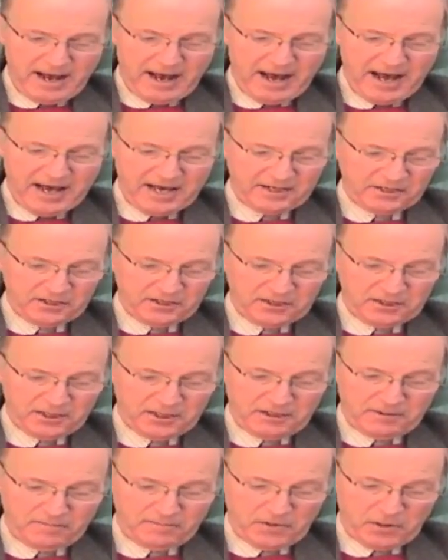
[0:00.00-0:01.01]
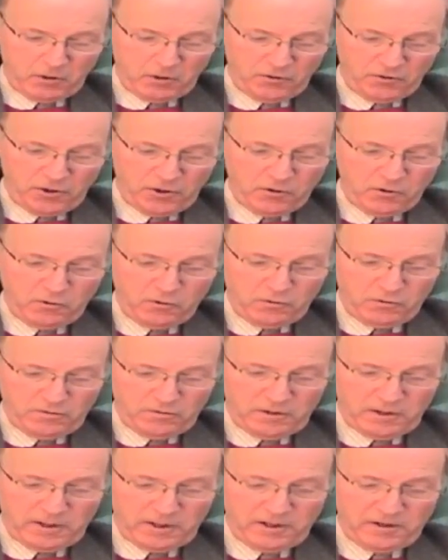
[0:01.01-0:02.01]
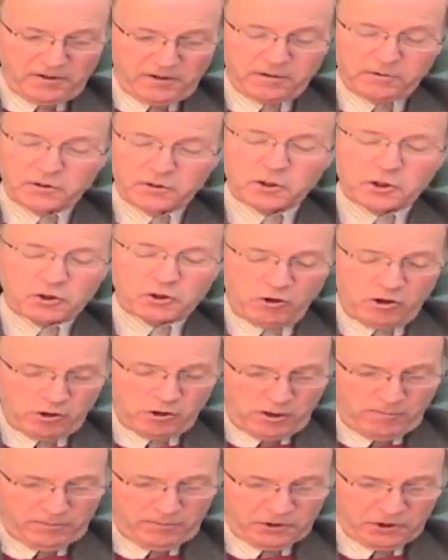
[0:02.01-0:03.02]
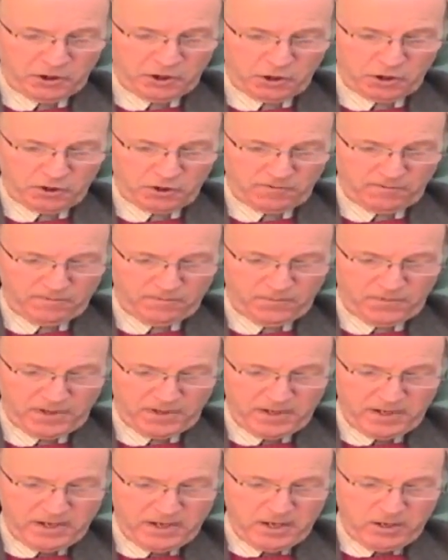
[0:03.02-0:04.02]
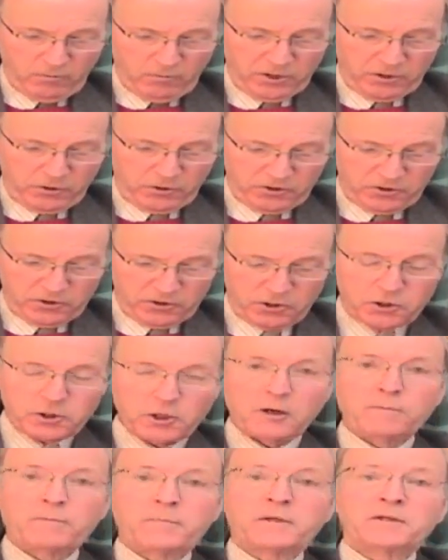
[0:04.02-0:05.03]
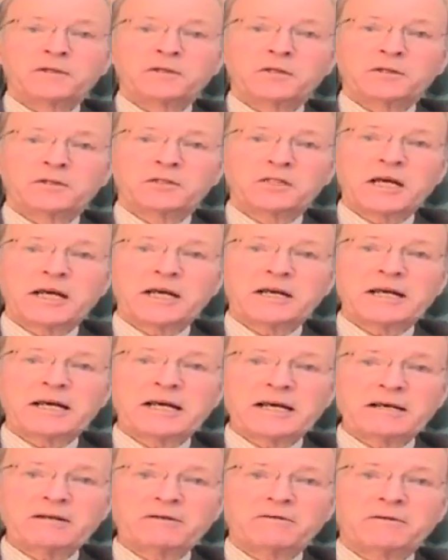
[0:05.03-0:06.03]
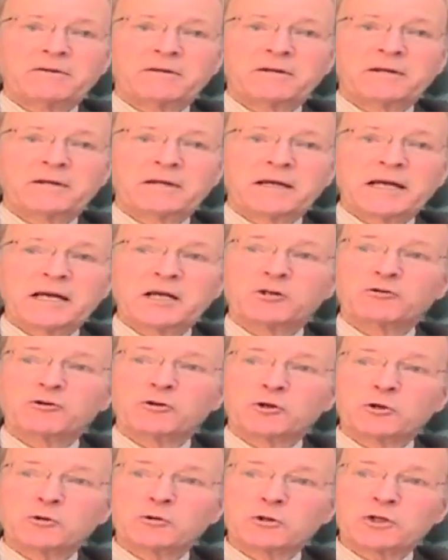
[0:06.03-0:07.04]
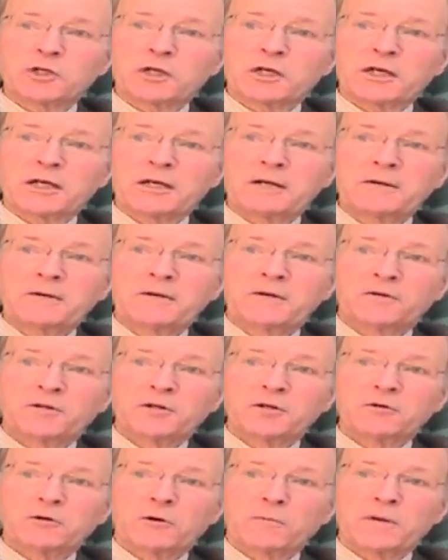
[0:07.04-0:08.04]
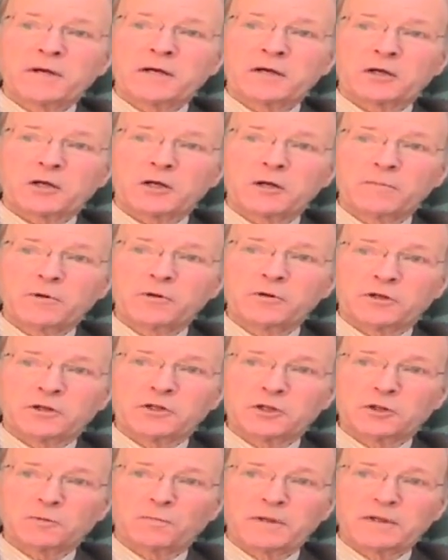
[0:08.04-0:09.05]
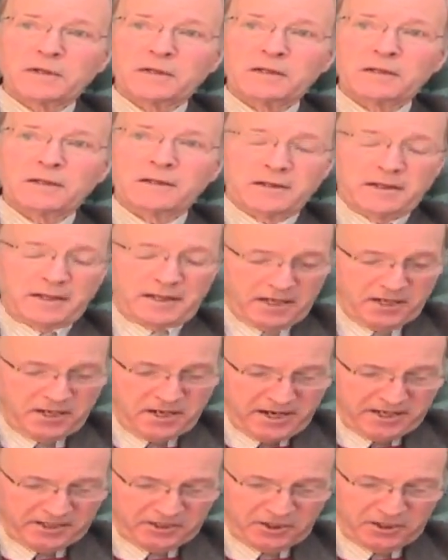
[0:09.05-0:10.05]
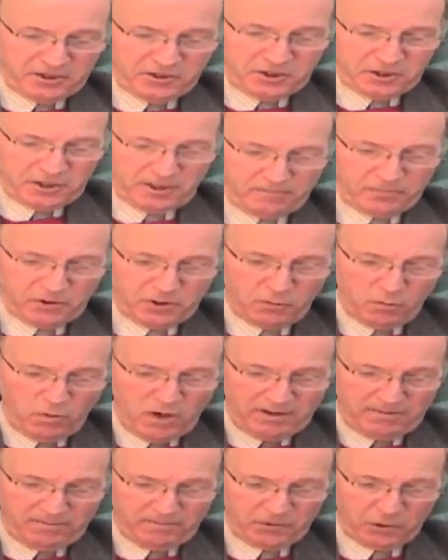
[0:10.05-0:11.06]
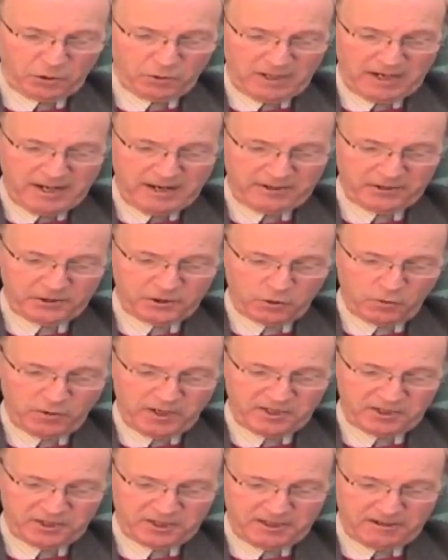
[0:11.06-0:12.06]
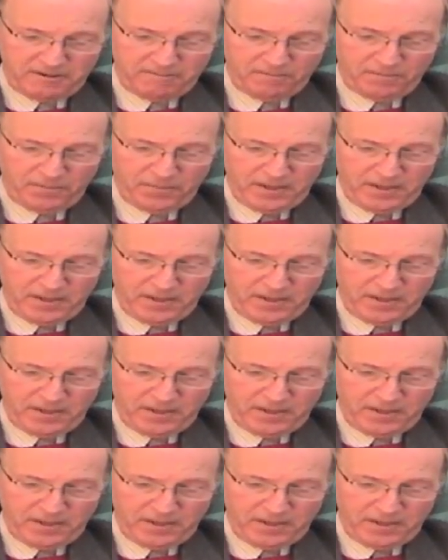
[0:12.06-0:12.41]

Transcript: and although there was strong opposition, we couldn't stop Ted Heath introducing the European Communities Bill in 1971 to allow us to enter.